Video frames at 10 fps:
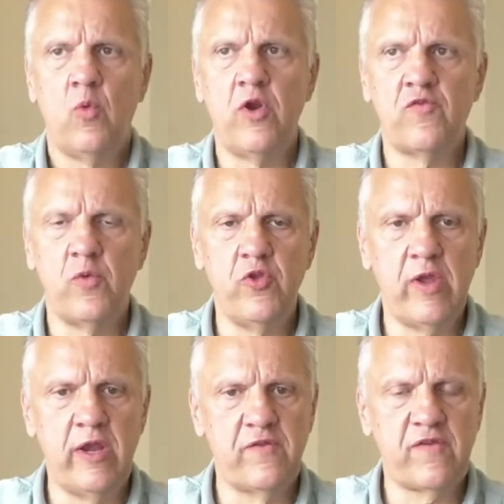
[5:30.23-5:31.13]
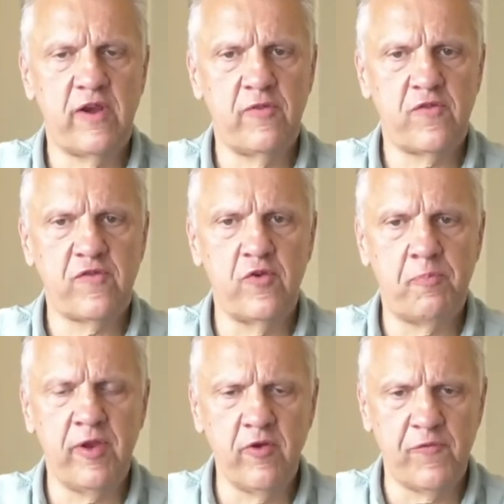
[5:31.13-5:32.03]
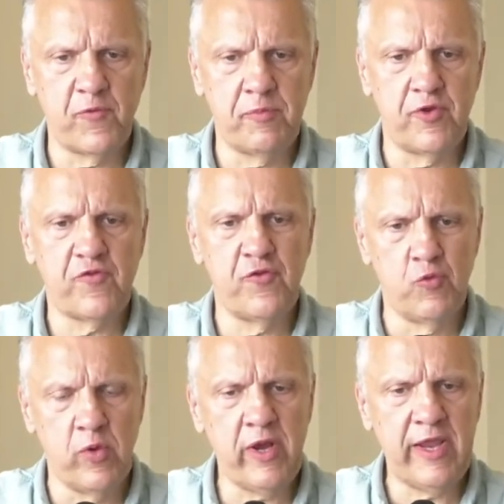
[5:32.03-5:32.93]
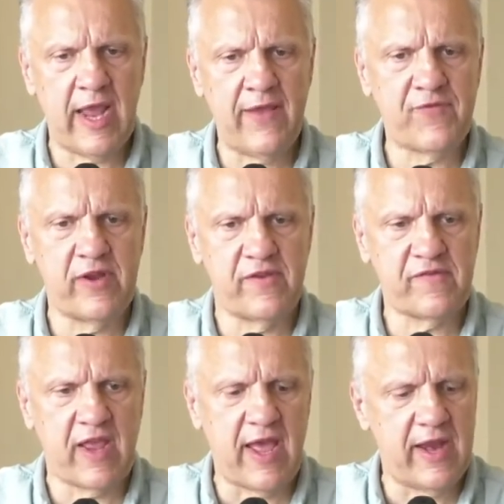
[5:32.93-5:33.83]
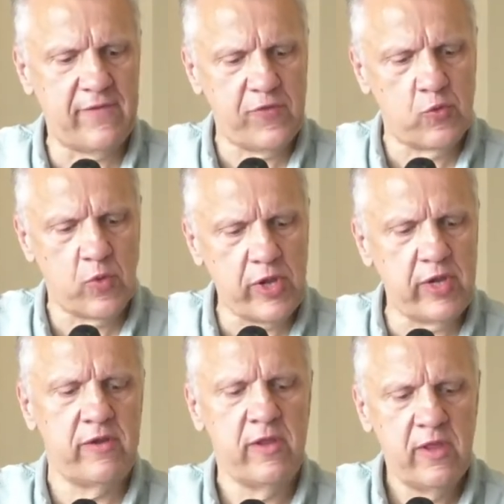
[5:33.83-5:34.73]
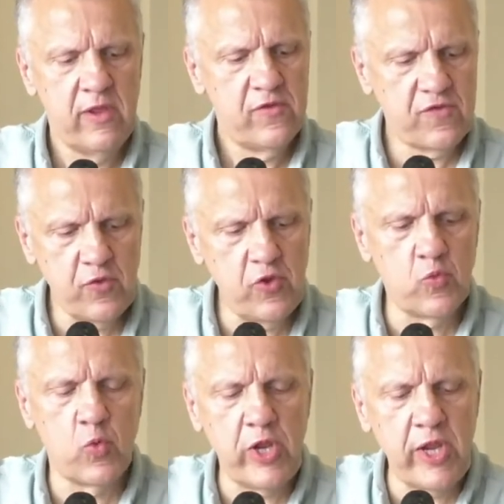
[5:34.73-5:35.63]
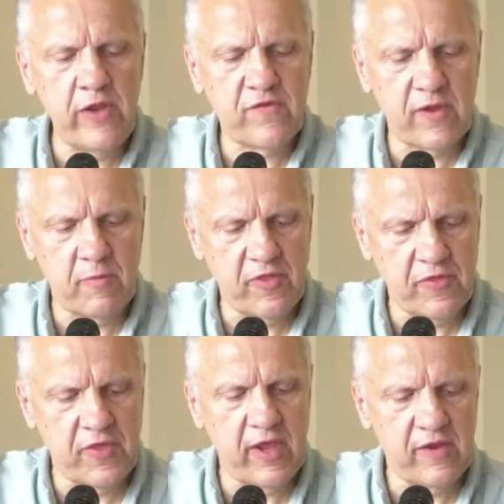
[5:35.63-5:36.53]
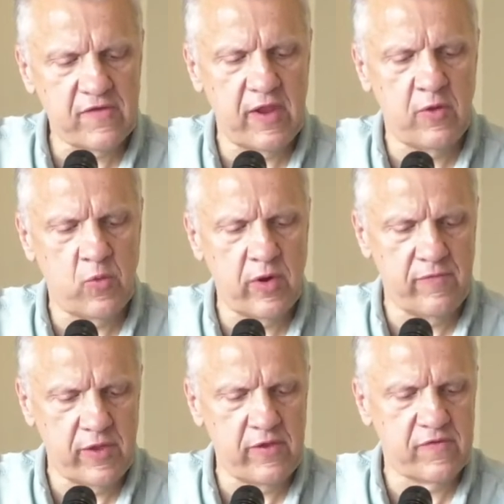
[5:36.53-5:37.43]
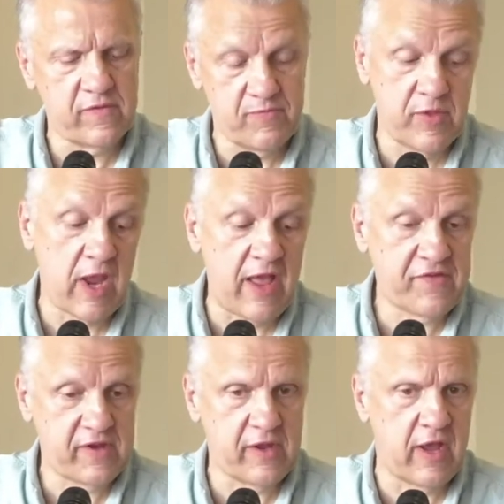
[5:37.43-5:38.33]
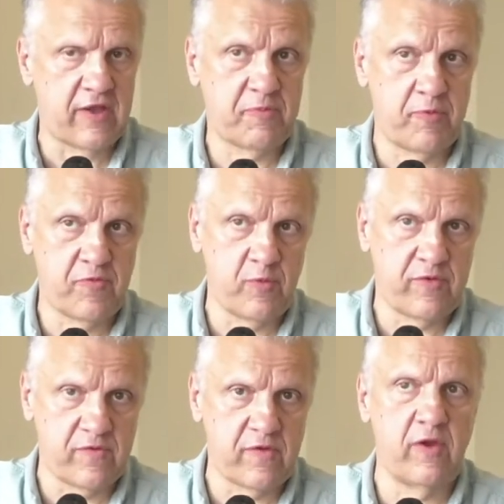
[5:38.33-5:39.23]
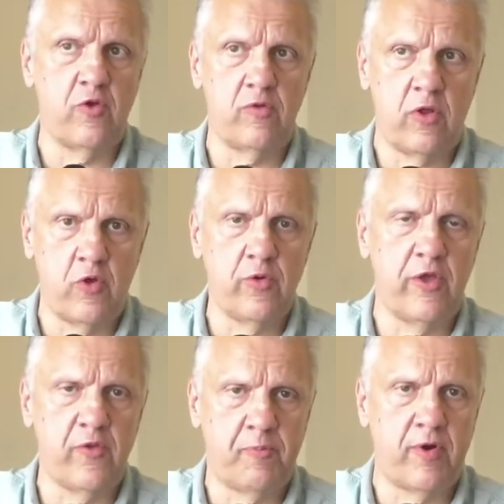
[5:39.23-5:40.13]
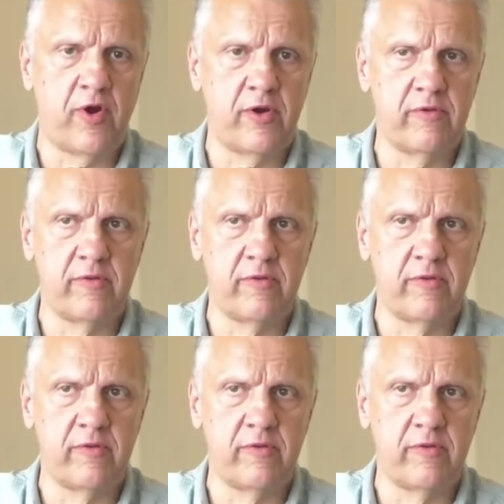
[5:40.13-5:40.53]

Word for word: Whereas when you get in some of the pseudepigrapha books, you really have to decide if you read, so you read some of the things in one of these Gnostic Gospels, which is a no, whole nother part.